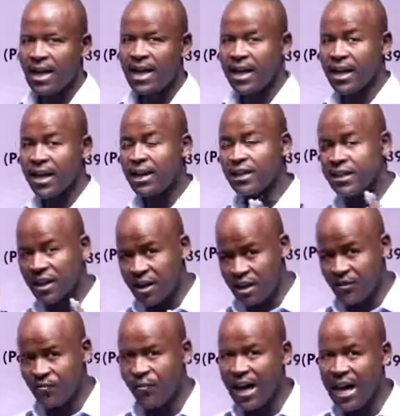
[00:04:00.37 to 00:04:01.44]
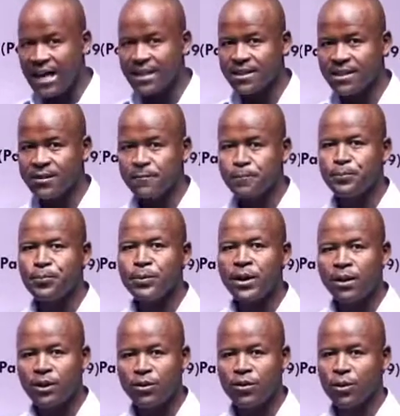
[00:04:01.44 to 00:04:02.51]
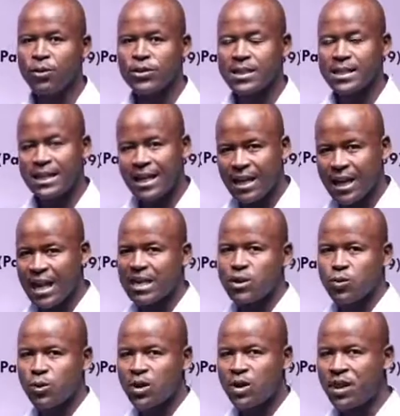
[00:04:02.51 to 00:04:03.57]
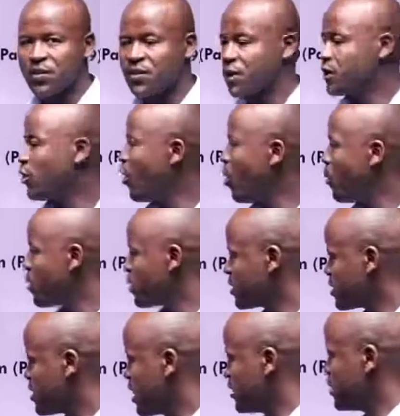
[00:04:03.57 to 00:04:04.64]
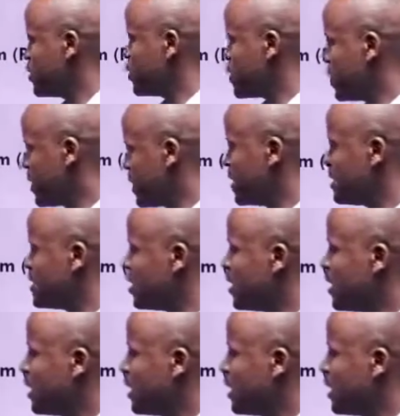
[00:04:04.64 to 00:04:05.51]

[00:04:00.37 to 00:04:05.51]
Again, revise those classwork and then homeworks that you did